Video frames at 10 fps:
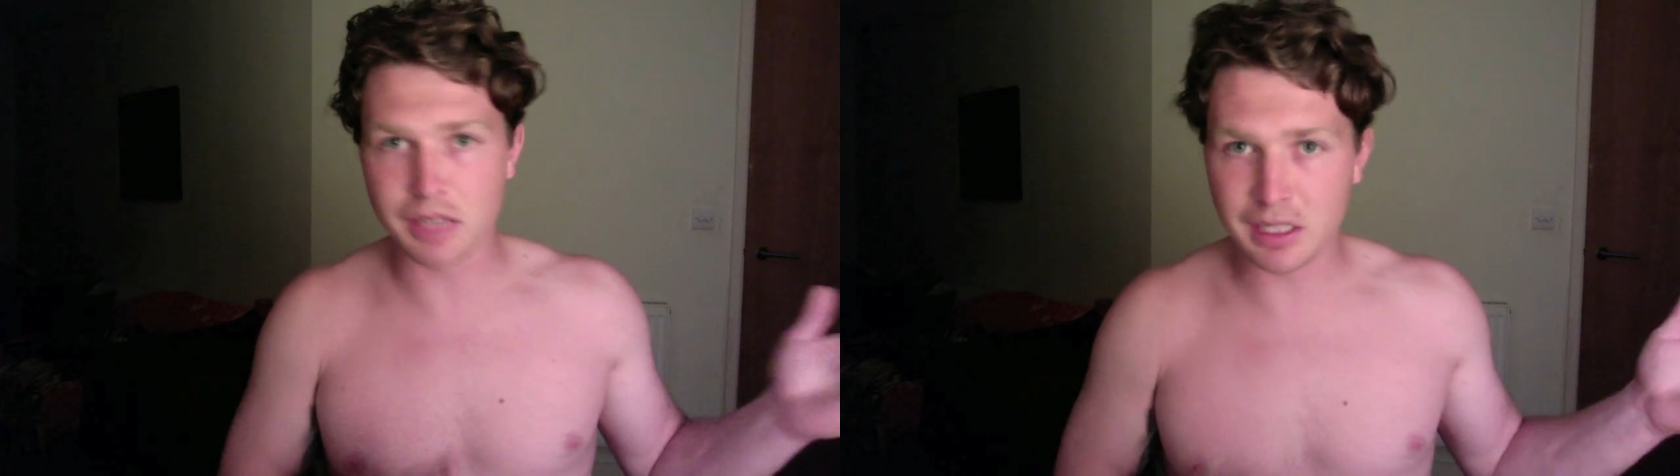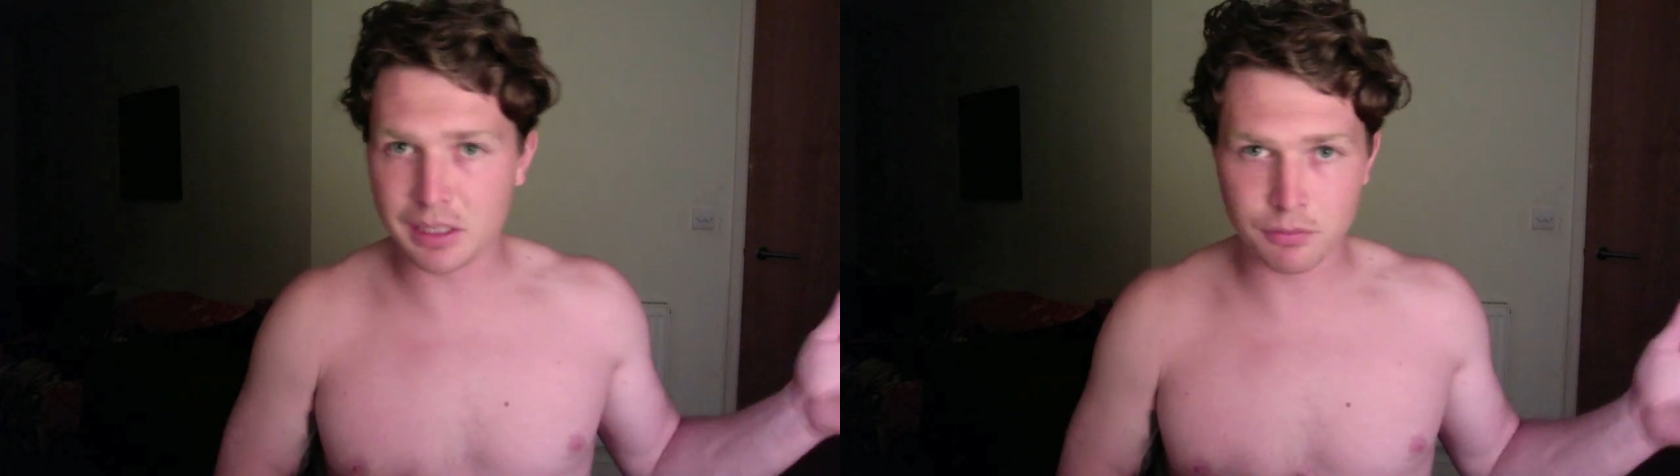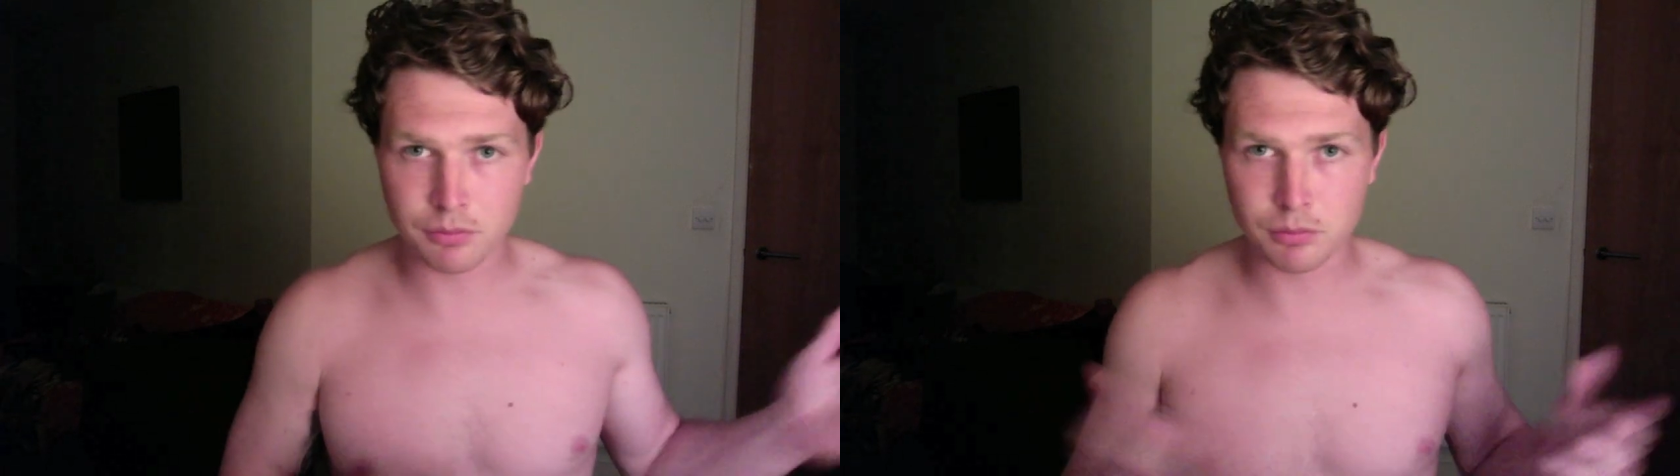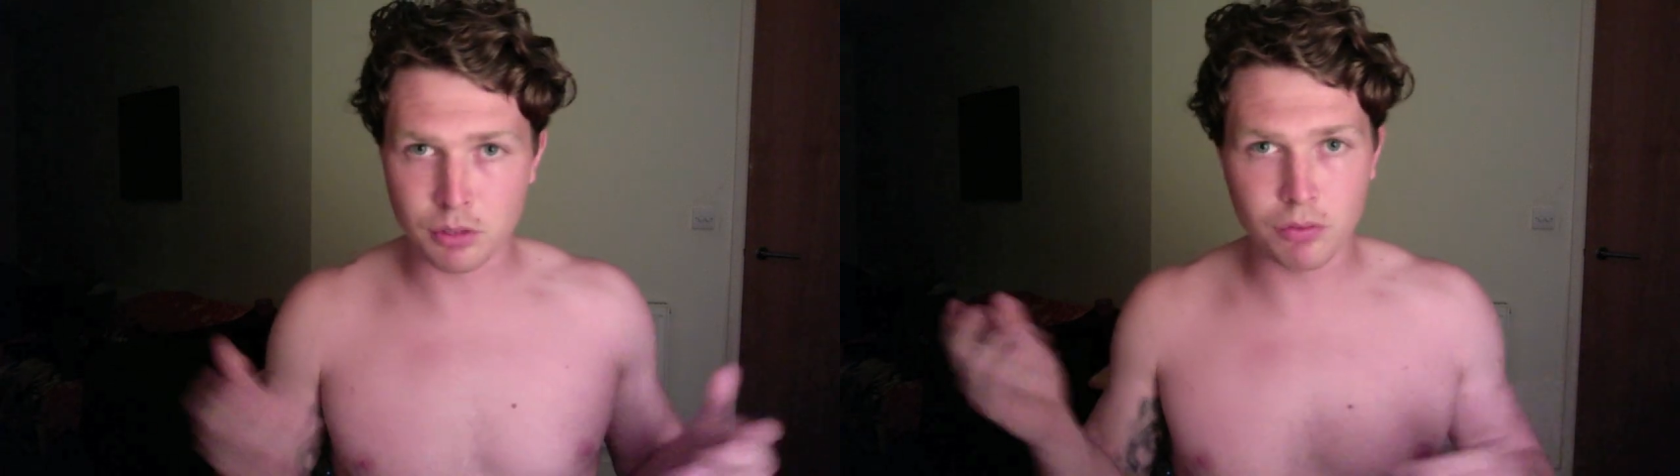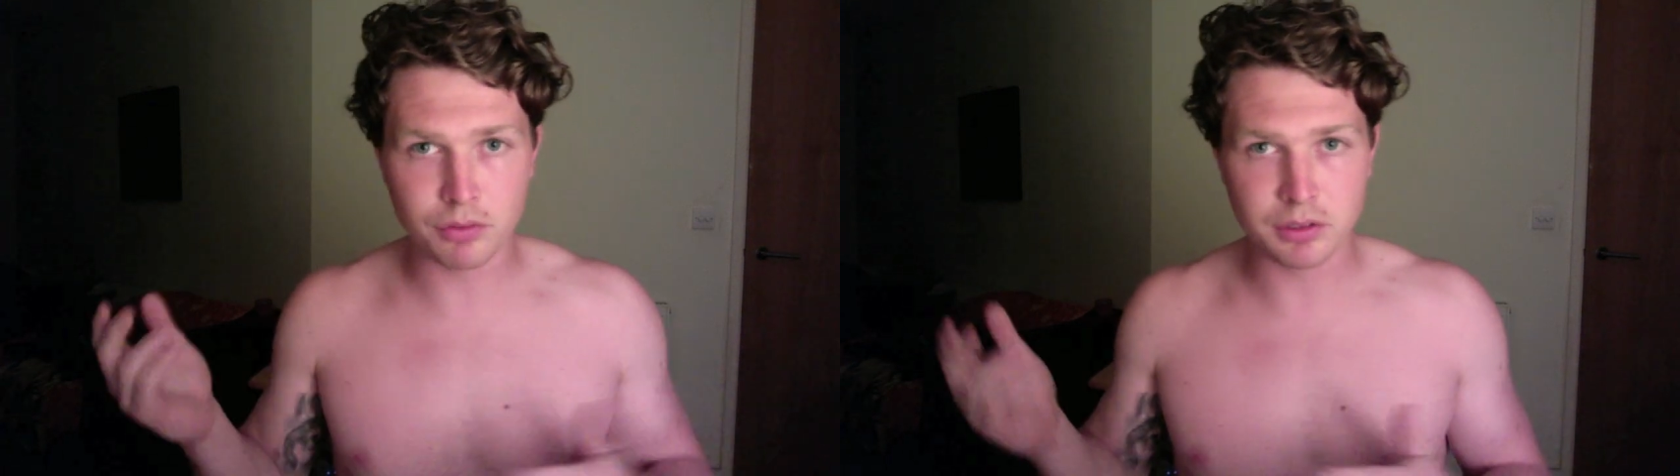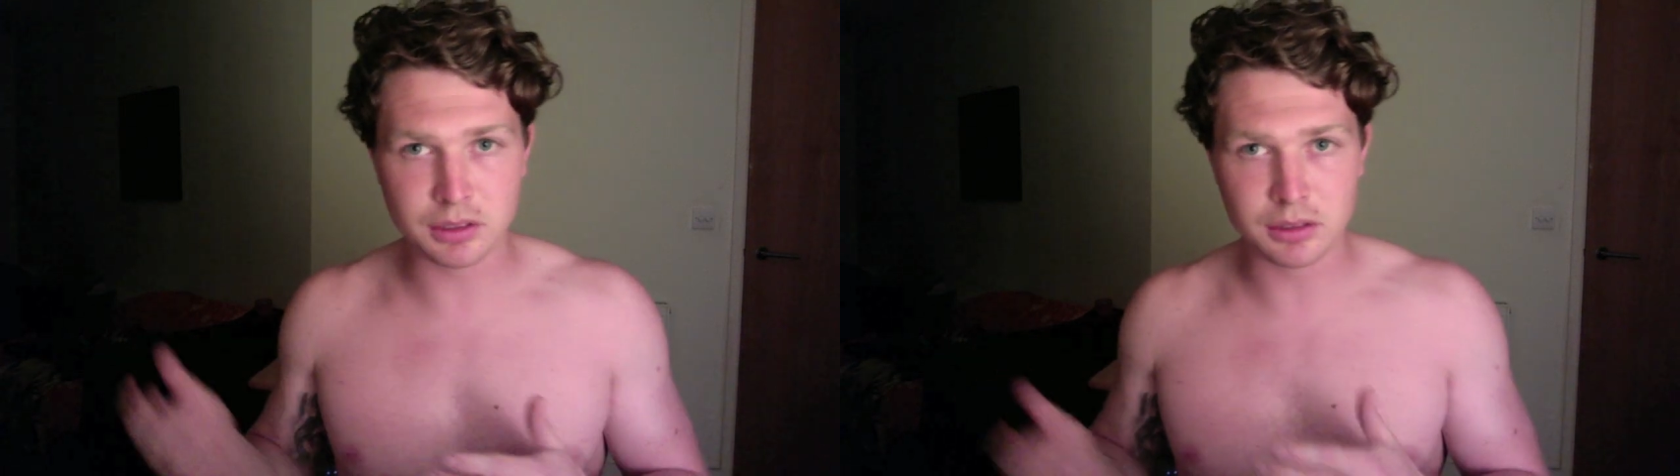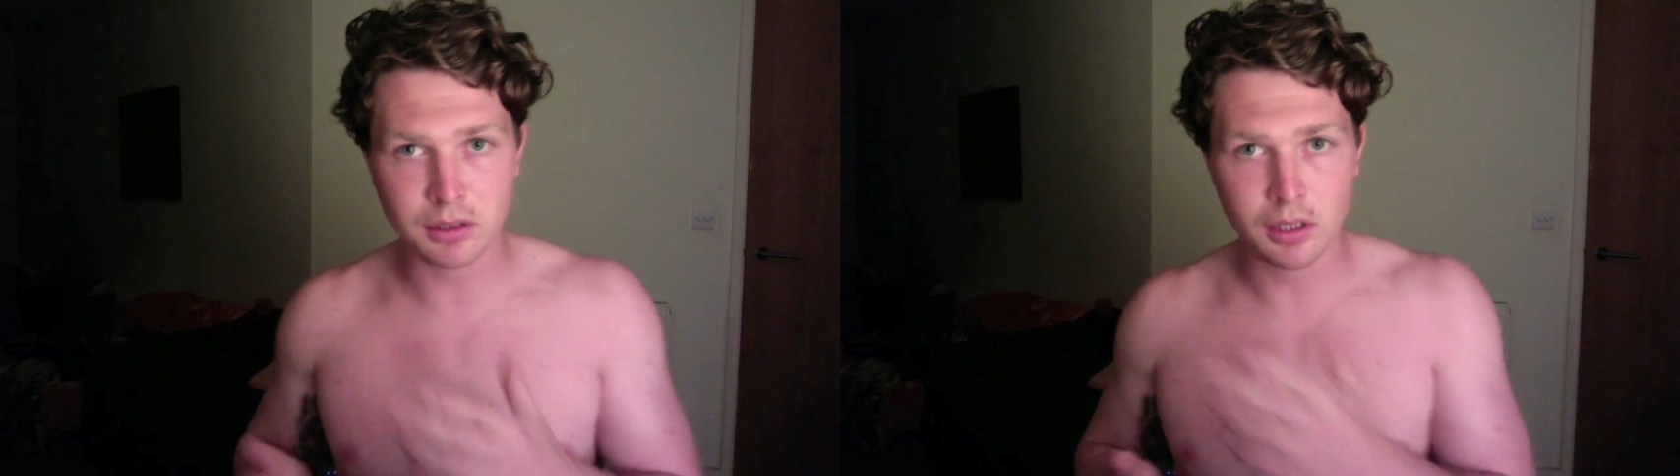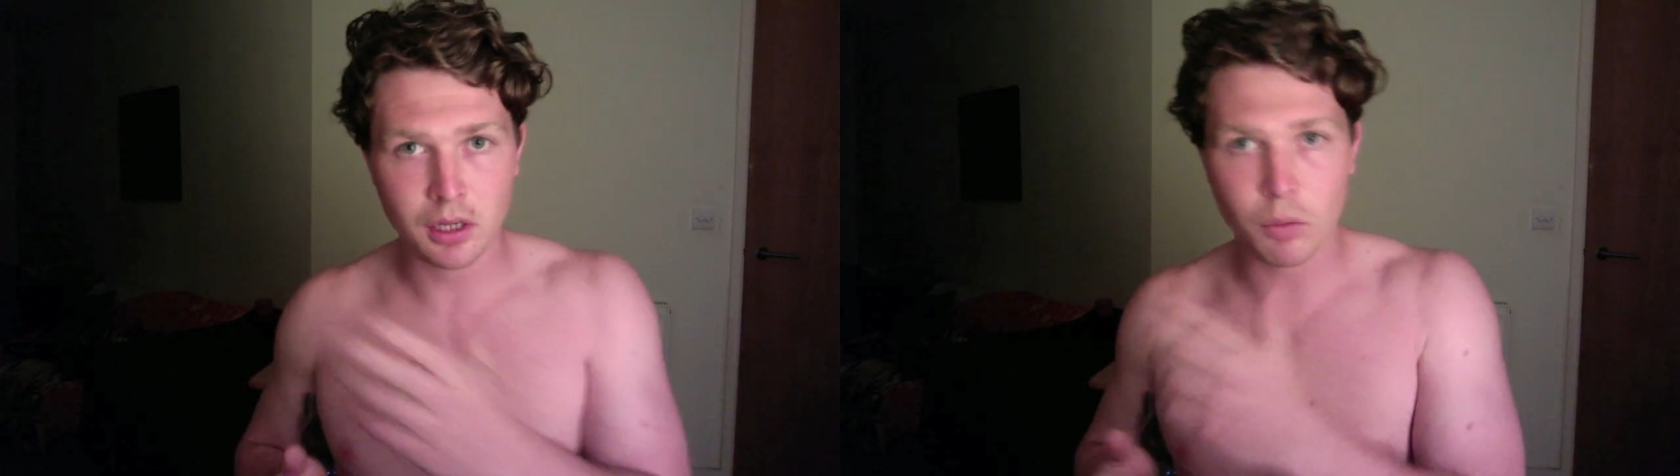do any different from dolphins
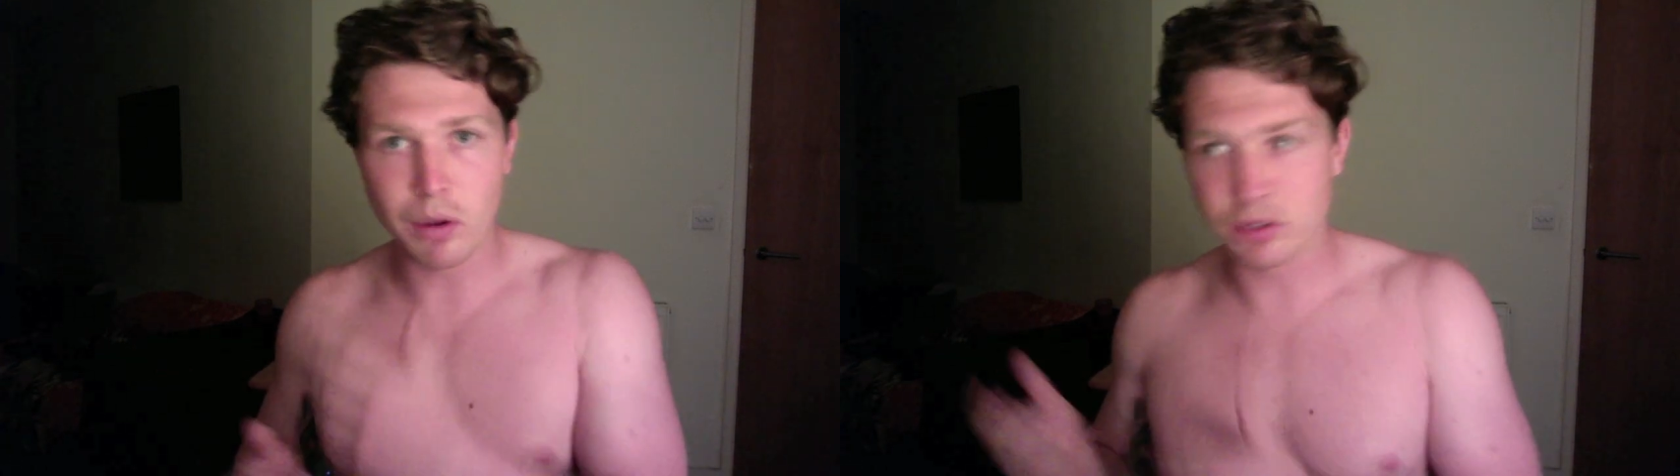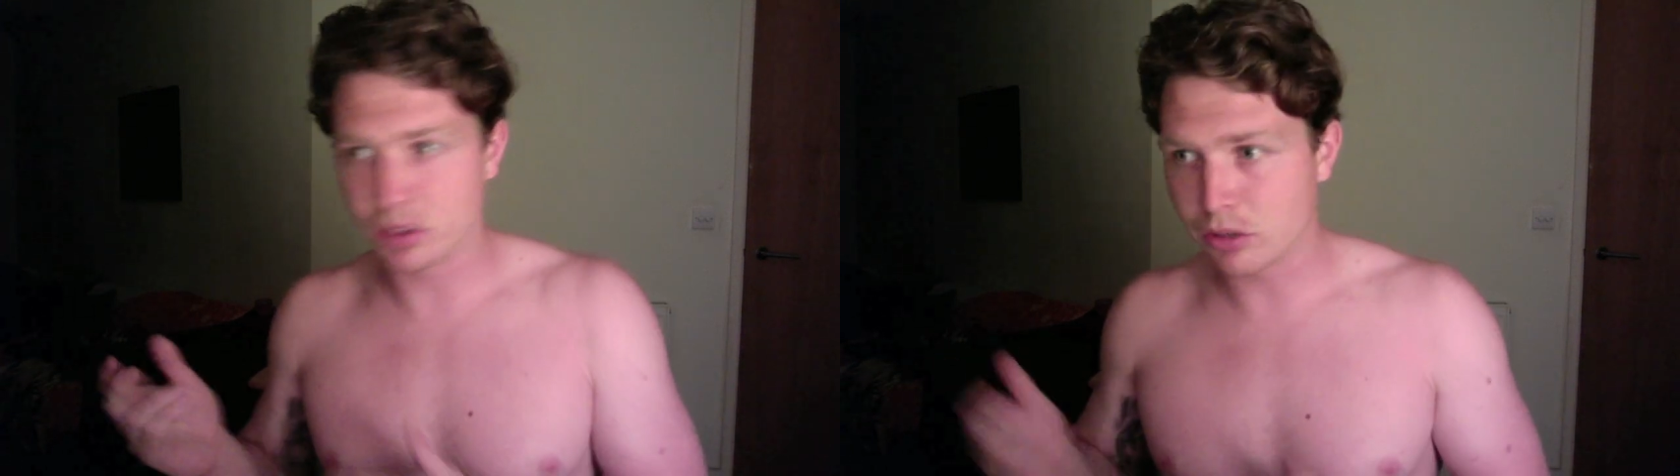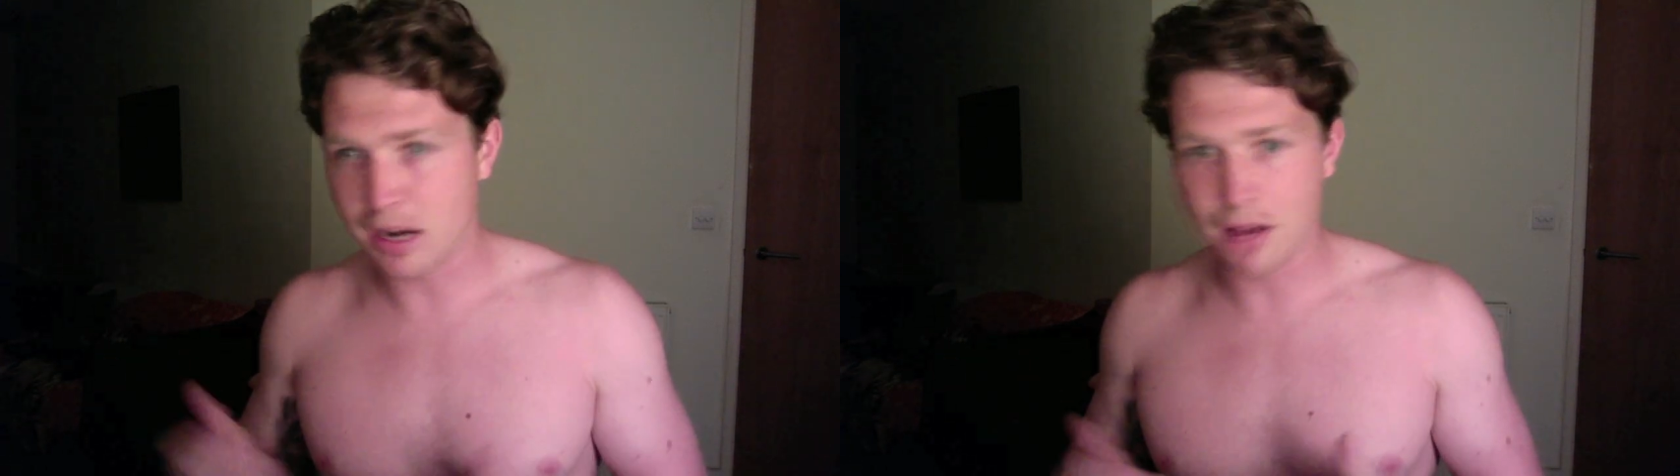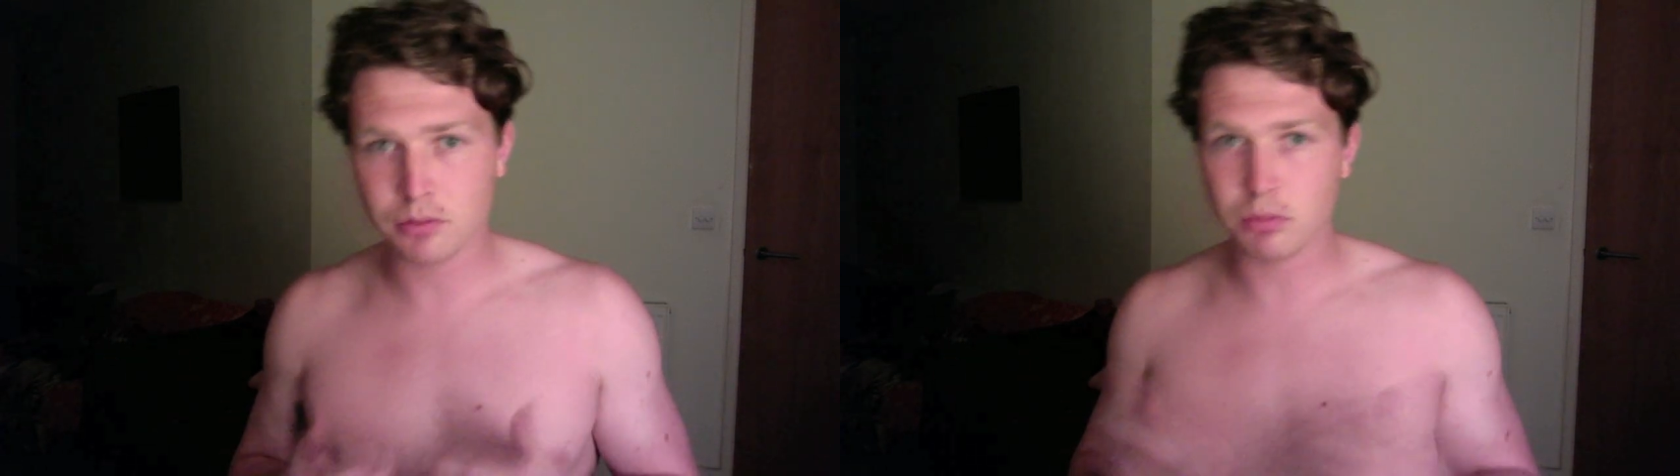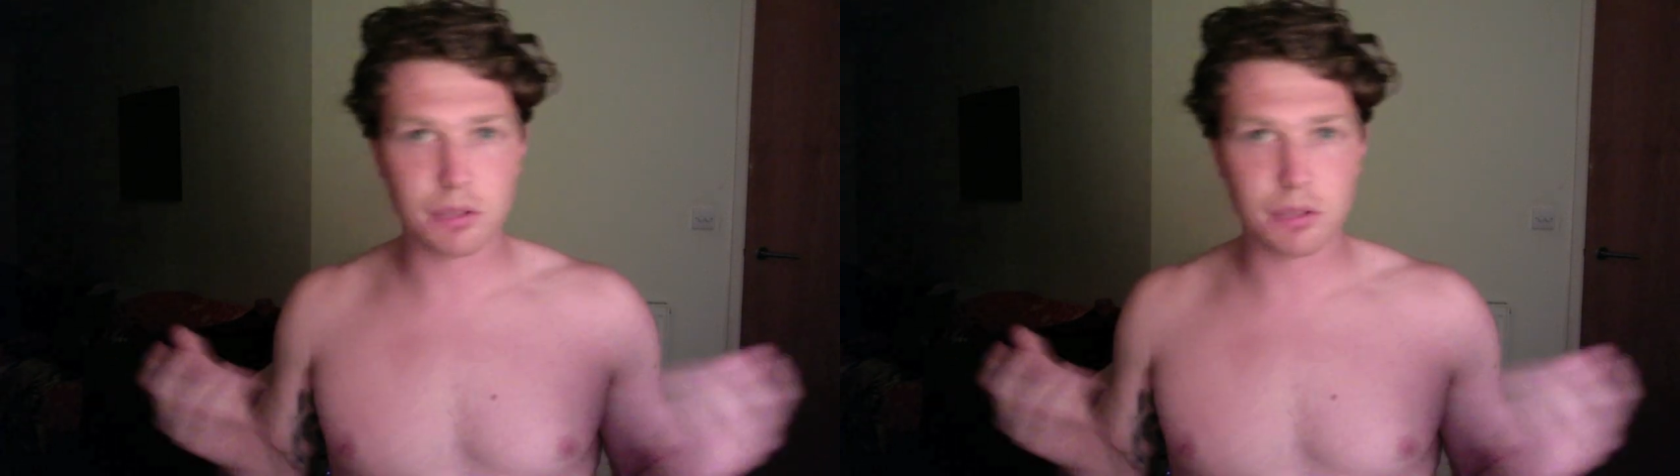and whales and giraffes?